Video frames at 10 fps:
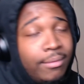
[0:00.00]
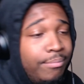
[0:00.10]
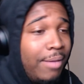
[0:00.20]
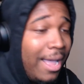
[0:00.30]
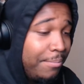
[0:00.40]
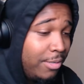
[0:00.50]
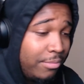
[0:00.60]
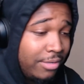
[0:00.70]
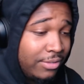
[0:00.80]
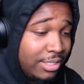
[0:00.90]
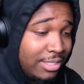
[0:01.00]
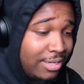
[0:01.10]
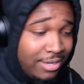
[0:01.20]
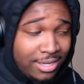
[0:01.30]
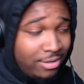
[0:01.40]
pop the motherfuckers
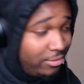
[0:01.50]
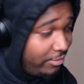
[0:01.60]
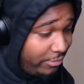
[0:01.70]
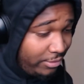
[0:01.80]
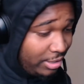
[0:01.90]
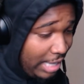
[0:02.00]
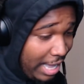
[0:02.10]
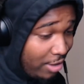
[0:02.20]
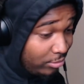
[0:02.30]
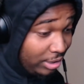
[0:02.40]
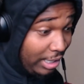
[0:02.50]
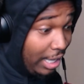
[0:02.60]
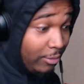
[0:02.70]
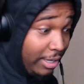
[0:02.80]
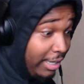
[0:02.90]
out. I don't fuck. I don't think
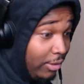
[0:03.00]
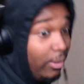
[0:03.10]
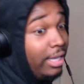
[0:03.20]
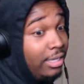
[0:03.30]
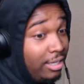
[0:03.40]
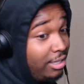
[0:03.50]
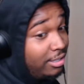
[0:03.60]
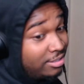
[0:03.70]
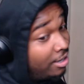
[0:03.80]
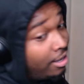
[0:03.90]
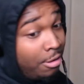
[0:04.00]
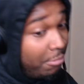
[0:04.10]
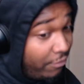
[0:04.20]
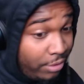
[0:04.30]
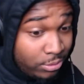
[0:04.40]
I would have no eight kids
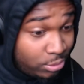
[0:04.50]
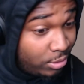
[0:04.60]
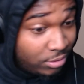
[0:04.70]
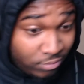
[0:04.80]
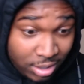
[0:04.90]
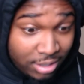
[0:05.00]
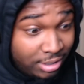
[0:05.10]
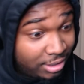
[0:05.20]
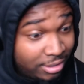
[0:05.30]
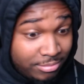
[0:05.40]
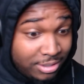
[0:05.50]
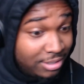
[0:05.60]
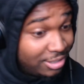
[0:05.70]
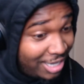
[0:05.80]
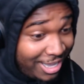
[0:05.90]
before 21, nigga. I'm
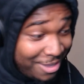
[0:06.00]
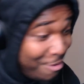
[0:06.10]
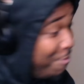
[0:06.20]
just saying.